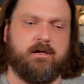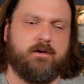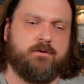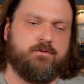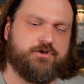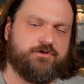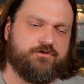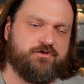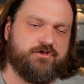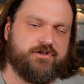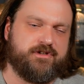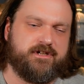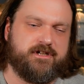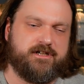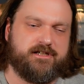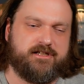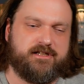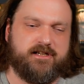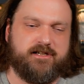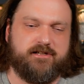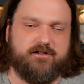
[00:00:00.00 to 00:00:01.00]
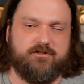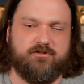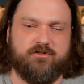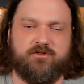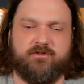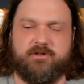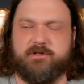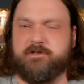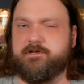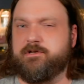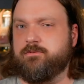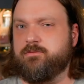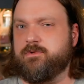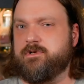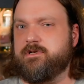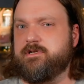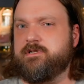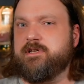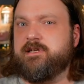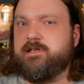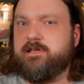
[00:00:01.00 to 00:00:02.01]
which for a 16-year-old isn't
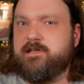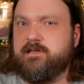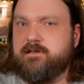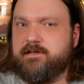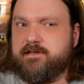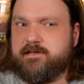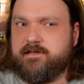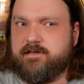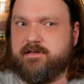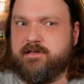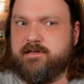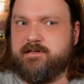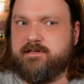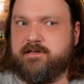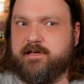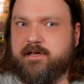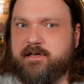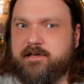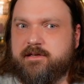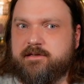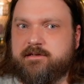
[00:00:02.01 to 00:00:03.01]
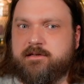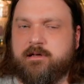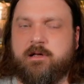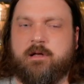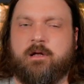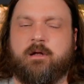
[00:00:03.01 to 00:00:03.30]
ridiculous these days,